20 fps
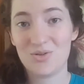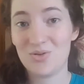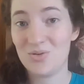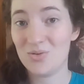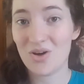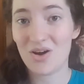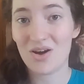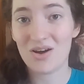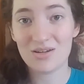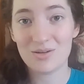who
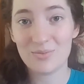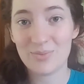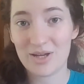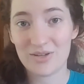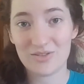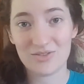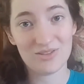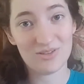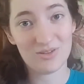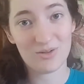talked
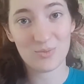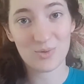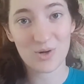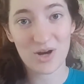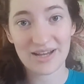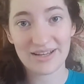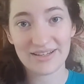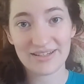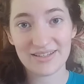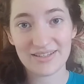about slow
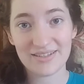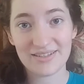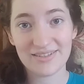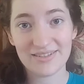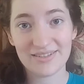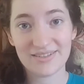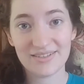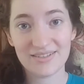practice.